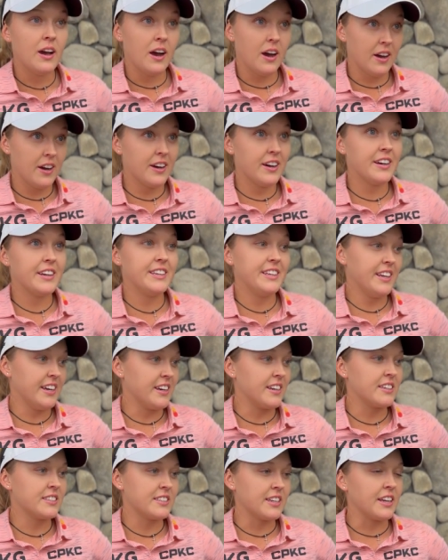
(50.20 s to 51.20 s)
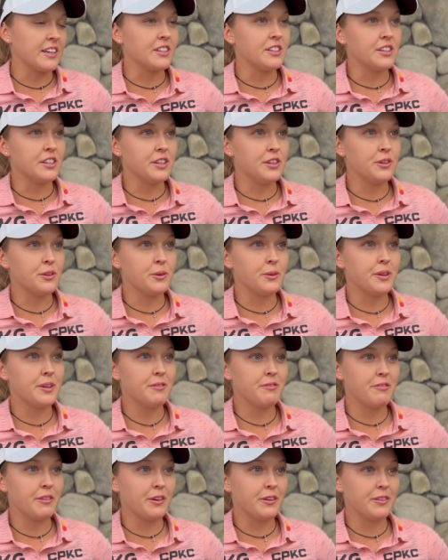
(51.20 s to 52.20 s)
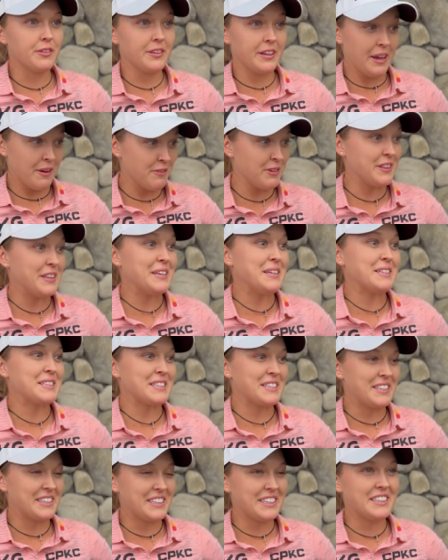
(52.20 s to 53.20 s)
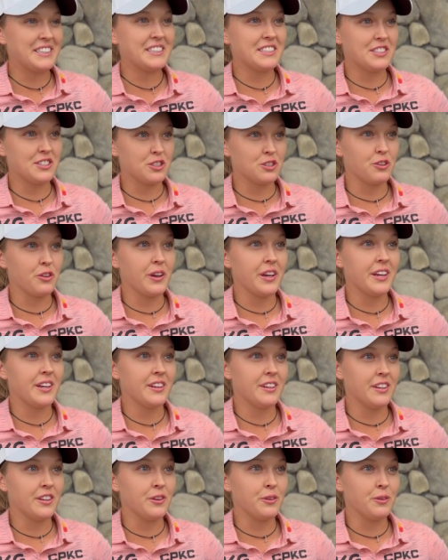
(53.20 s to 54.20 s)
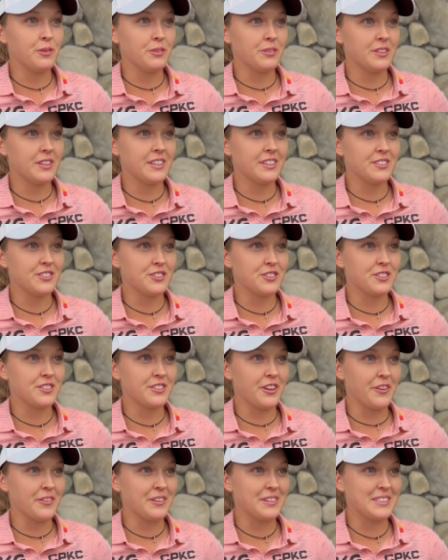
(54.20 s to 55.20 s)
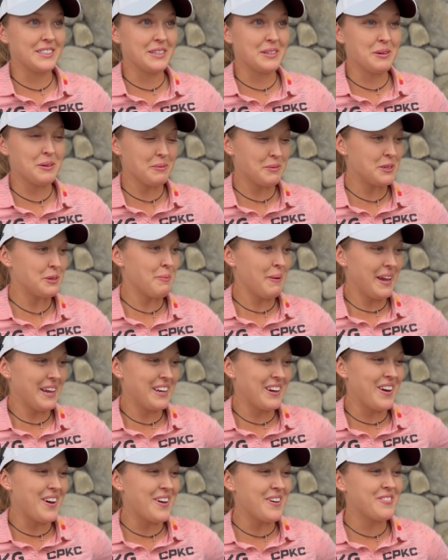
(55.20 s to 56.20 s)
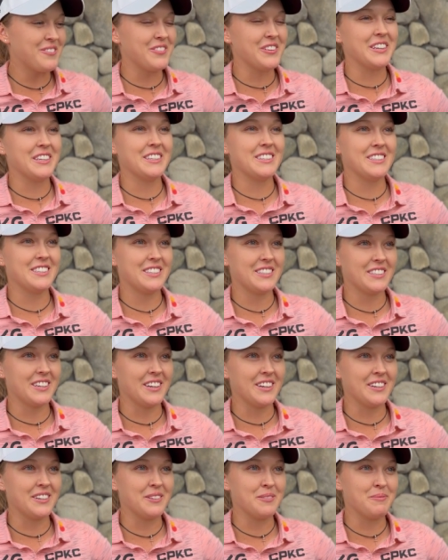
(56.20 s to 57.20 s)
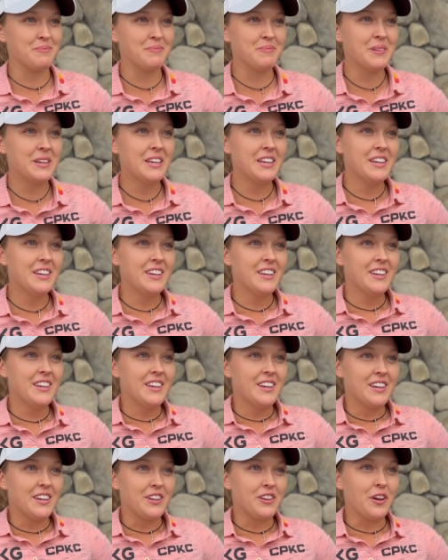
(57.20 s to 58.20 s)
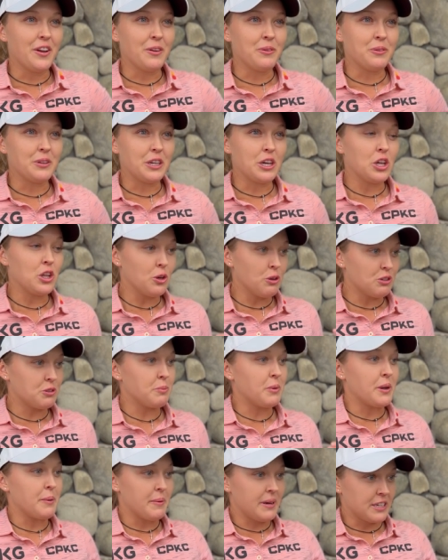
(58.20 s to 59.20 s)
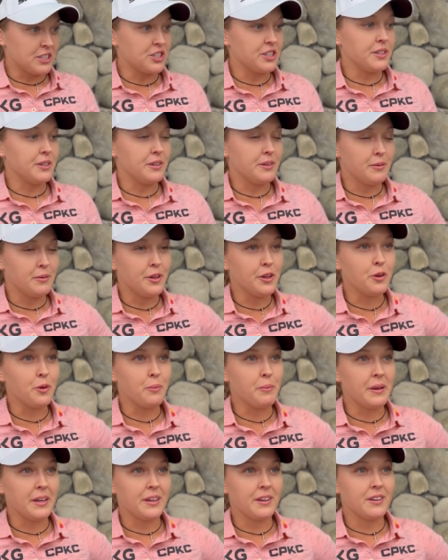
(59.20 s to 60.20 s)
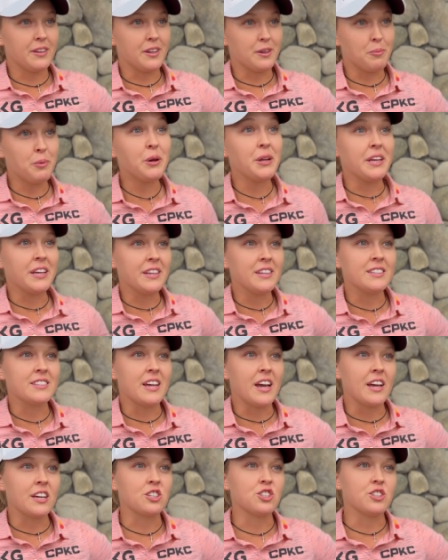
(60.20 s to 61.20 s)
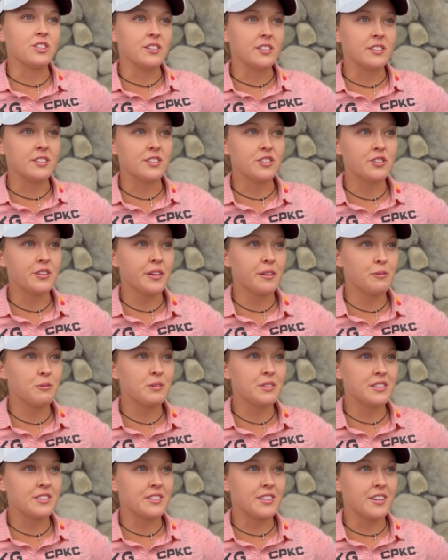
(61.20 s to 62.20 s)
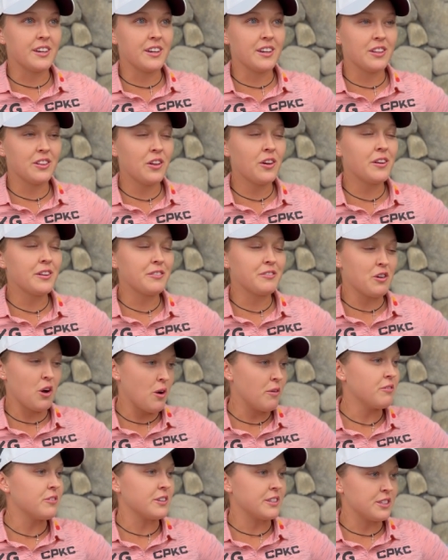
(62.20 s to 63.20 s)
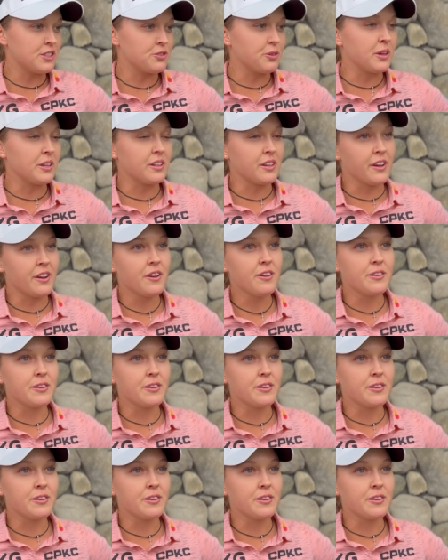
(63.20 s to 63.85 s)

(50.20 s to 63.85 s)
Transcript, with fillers: Uh, yeah, exactly. You know, it felt everything is clicking. This is great. You know, things are starting to, to pay off, and um, not only close, but I'm actually you know make, uh, putting it into action. And so that was uh, a lot of confidence right there.